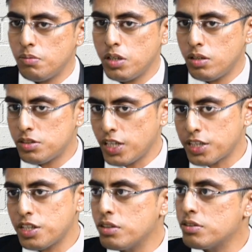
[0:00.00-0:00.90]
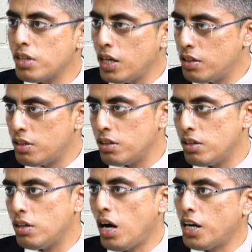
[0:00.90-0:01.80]
sections and
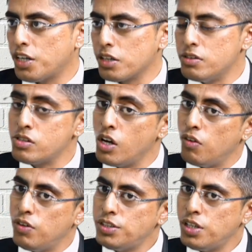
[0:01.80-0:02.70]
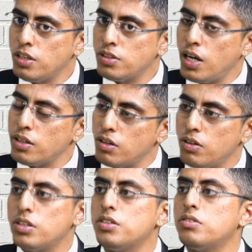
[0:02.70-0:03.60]
articles which say that
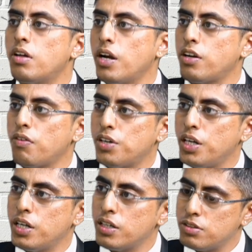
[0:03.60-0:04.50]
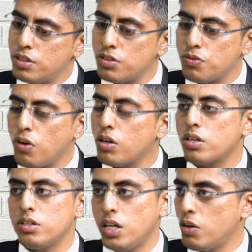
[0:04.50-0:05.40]
this is the rate of TDS, this is what
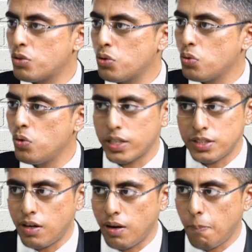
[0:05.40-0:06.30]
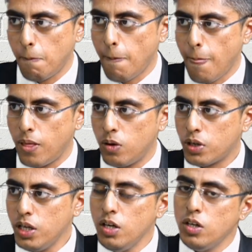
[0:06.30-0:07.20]
they have to do, etc. Okay.
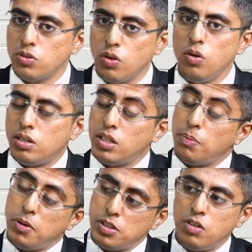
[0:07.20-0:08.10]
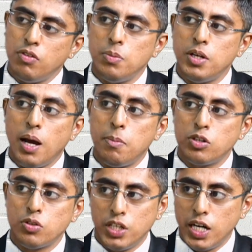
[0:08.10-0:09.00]
So the person will be liable to
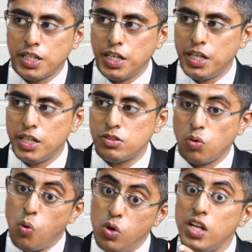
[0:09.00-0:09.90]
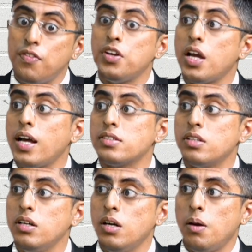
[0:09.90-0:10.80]
deduct TDS only if he has
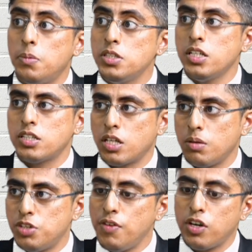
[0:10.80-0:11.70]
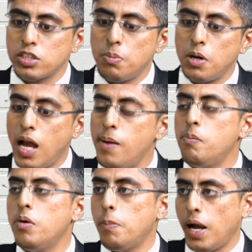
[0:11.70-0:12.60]
a business income. Say for example, I am a
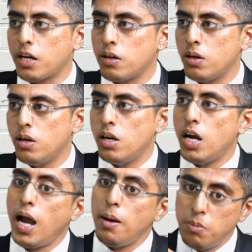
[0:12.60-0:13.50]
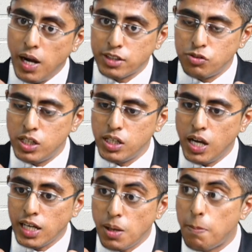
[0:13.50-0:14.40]
banker. I am actually,
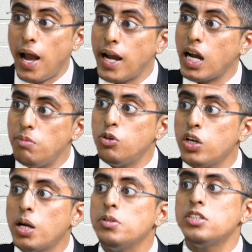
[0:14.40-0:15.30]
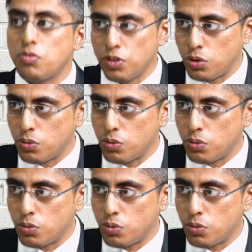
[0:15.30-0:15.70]
as a bank, I am doing a business with you.